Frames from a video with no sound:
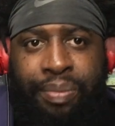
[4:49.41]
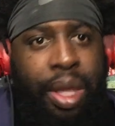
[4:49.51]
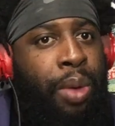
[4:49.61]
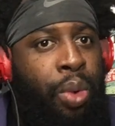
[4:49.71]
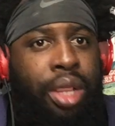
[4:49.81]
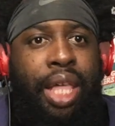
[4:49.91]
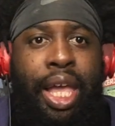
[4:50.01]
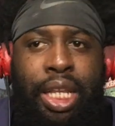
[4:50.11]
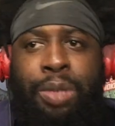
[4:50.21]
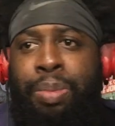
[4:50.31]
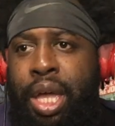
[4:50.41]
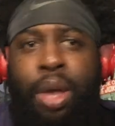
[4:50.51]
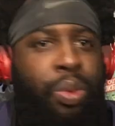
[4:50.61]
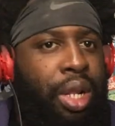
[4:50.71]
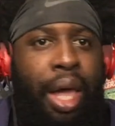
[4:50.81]
And one thing that's
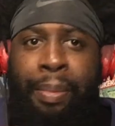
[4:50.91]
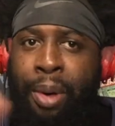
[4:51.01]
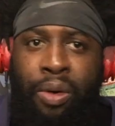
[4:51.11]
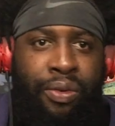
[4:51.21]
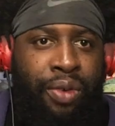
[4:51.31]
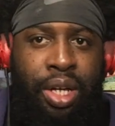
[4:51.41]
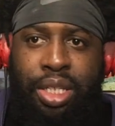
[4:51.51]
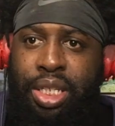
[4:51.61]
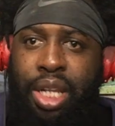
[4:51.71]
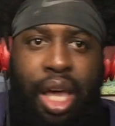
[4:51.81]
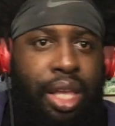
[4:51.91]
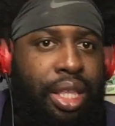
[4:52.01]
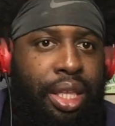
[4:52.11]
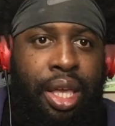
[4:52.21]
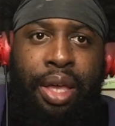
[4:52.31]
big with like both of us is like
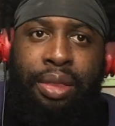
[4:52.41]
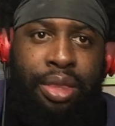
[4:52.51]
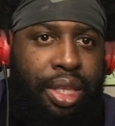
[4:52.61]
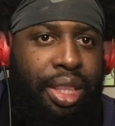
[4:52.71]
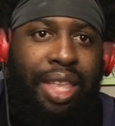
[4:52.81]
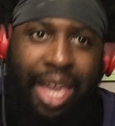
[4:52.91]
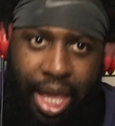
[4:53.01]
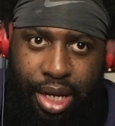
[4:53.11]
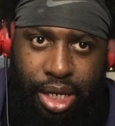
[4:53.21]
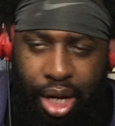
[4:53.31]
the, the ending.